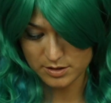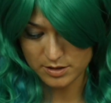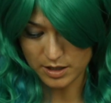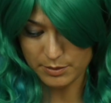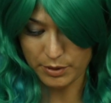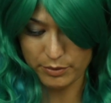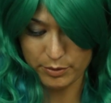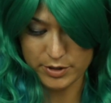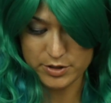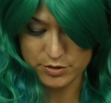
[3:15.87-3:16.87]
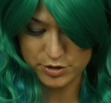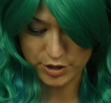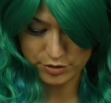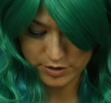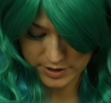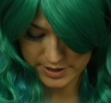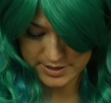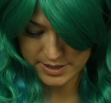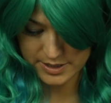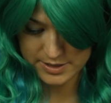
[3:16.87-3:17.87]
I'd probably want to do joke, like I
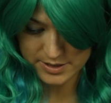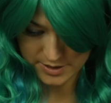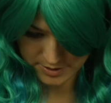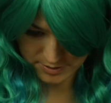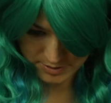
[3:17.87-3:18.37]
said, so,